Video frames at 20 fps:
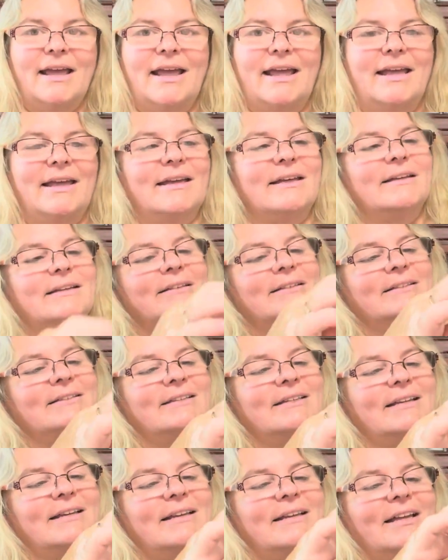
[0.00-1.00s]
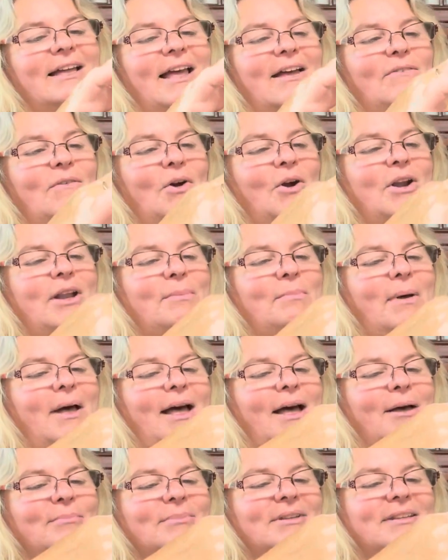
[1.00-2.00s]
and I've already
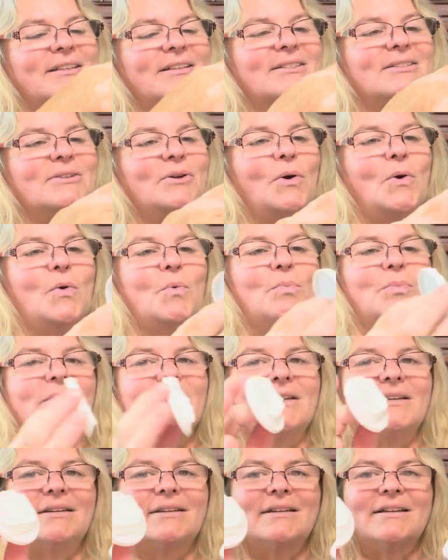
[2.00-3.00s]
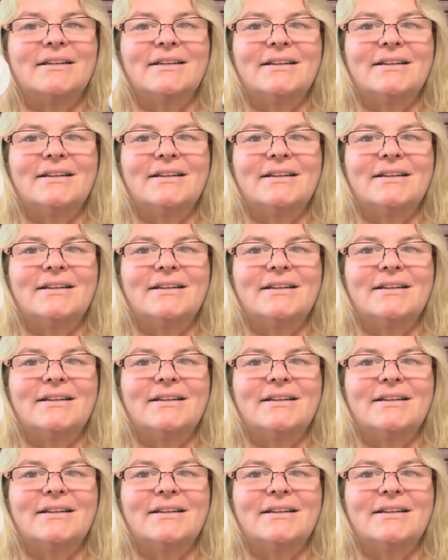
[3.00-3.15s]
popped this open.